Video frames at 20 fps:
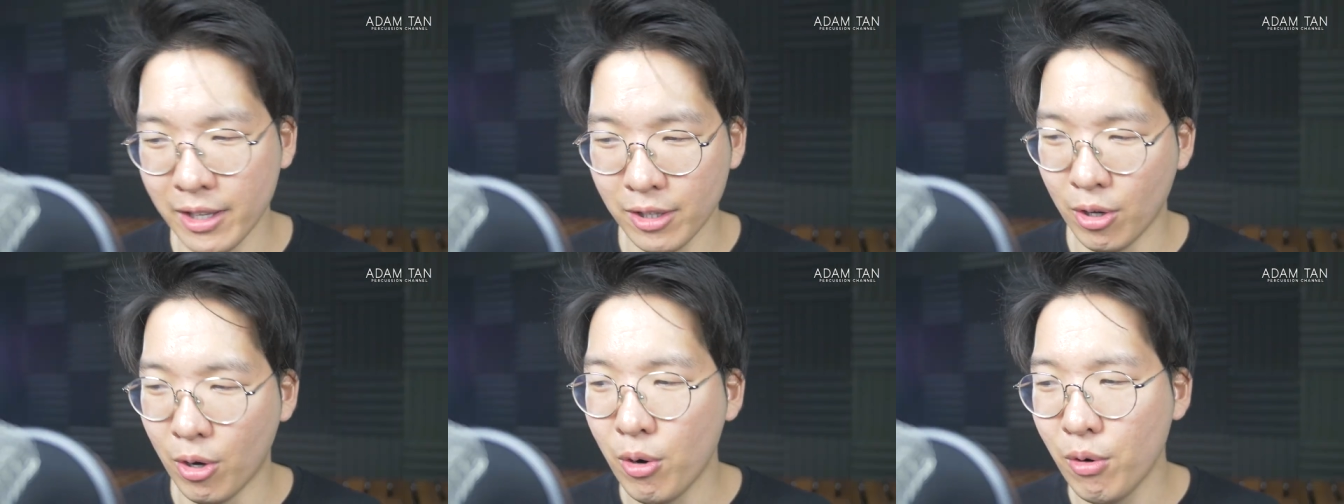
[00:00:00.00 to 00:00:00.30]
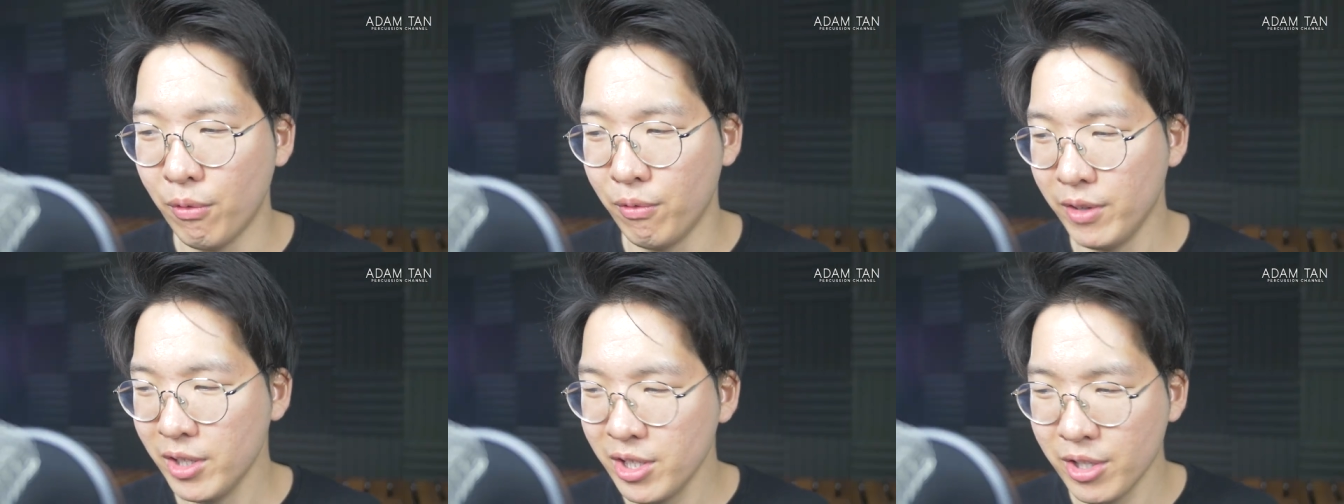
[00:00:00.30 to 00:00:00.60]
and the
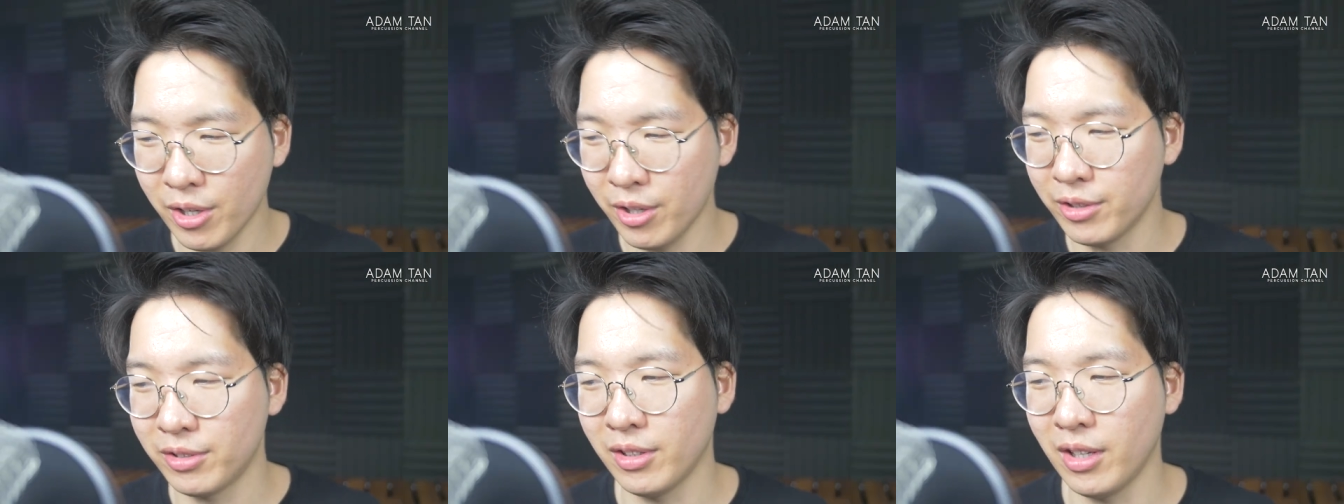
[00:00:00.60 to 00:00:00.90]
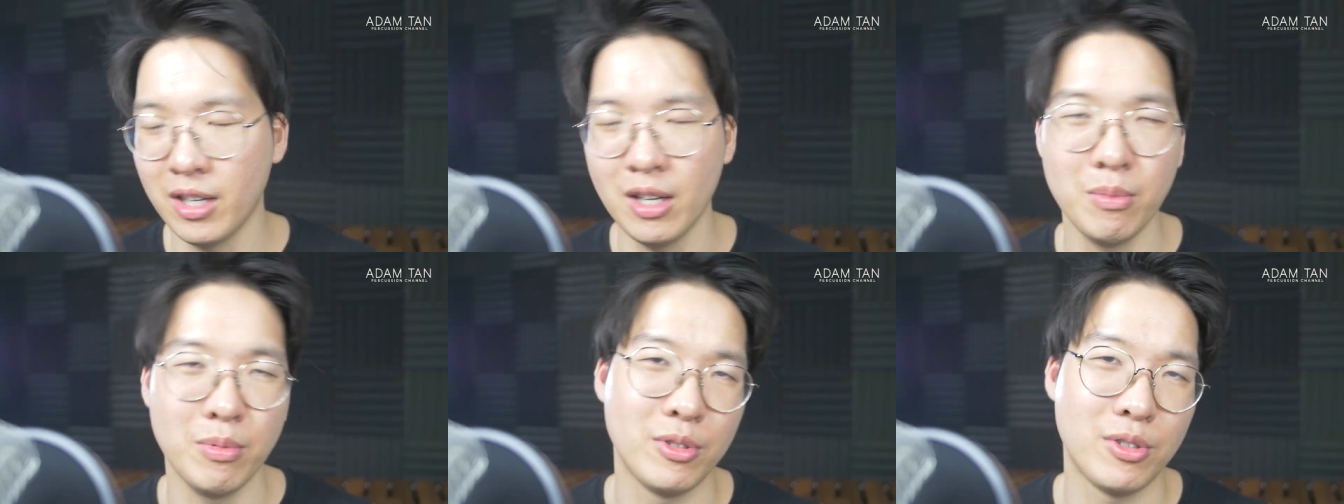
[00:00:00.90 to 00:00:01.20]
whole video
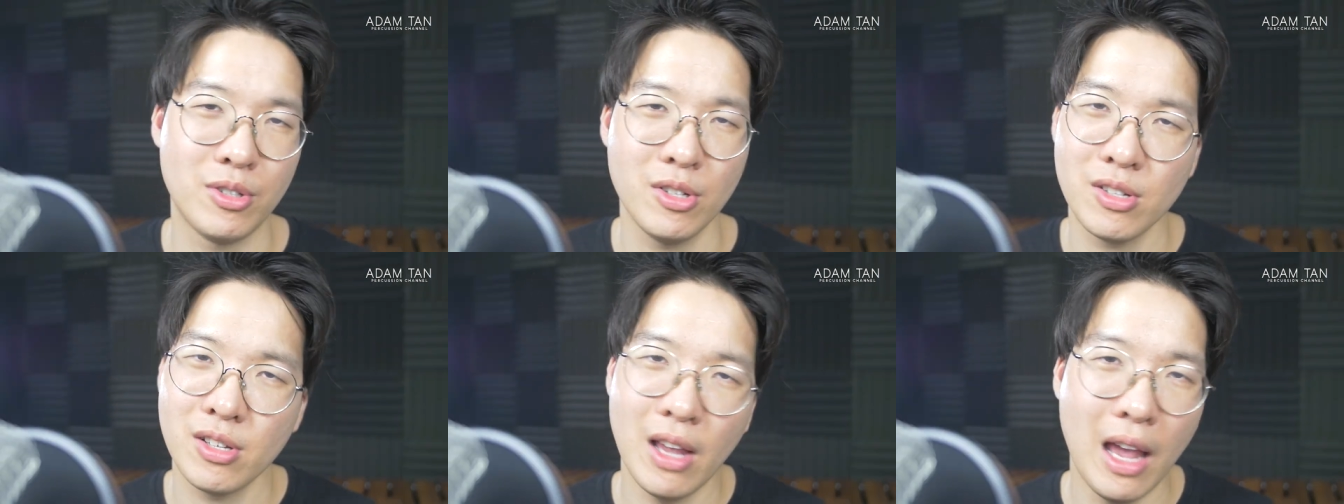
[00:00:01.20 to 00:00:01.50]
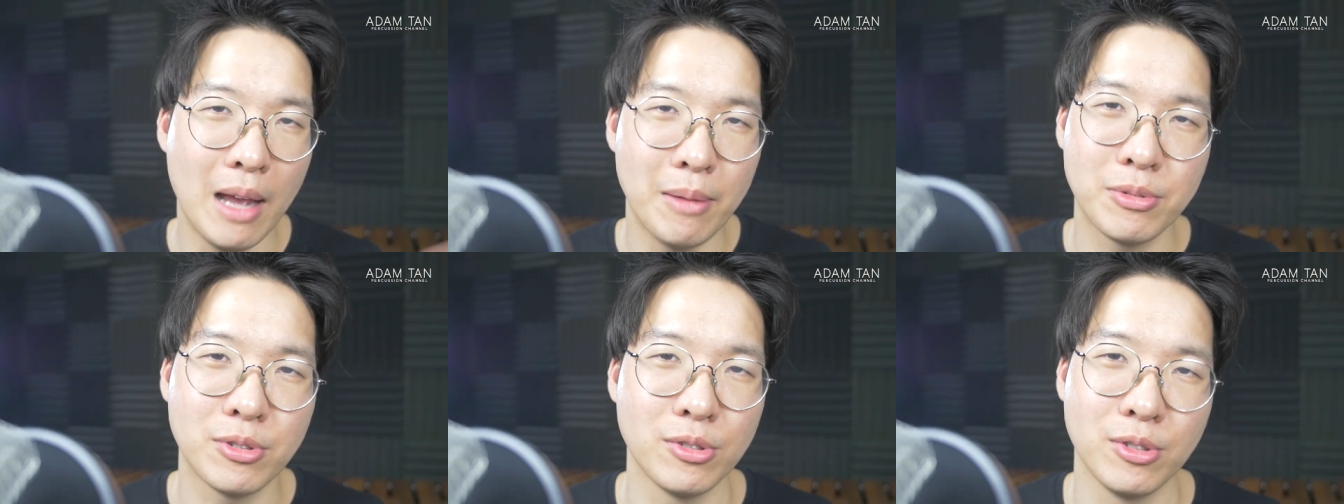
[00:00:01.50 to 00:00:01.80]
setup, it's just
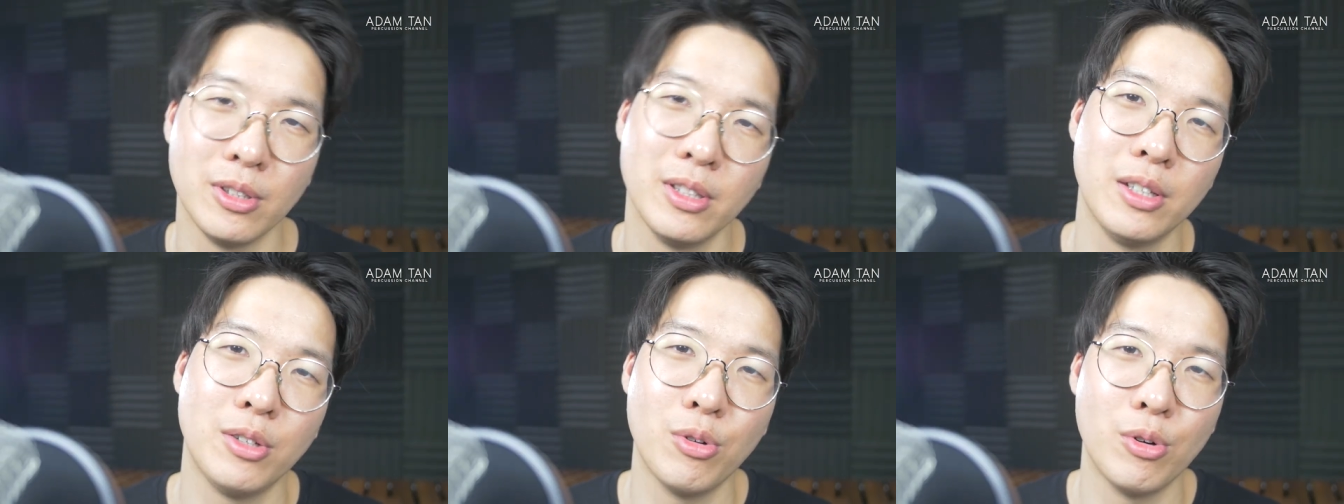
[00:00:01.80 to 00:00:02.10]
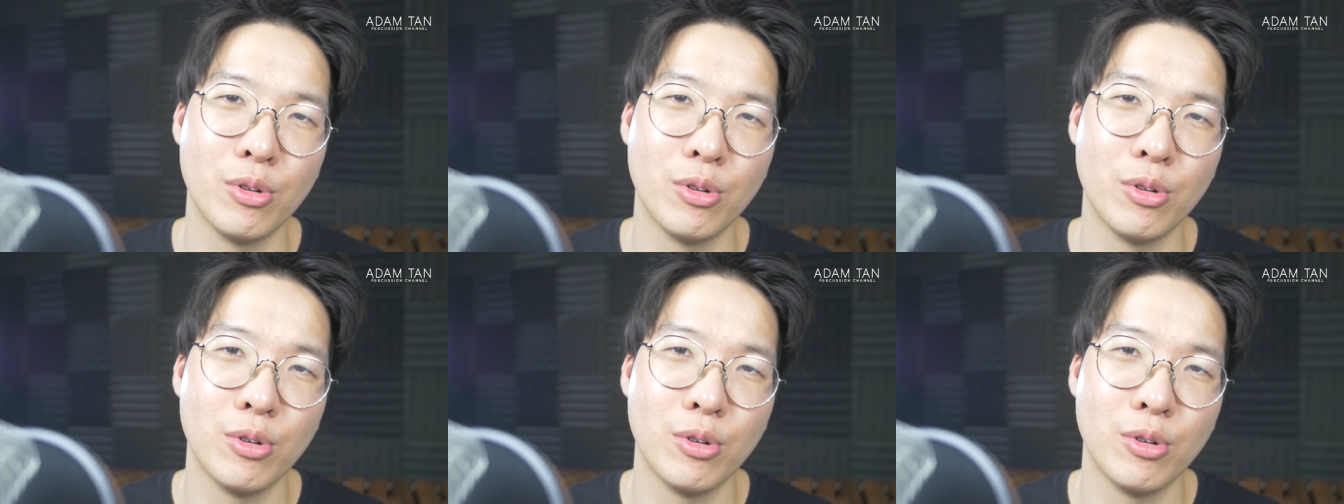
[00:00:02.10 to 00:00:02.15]
absolutely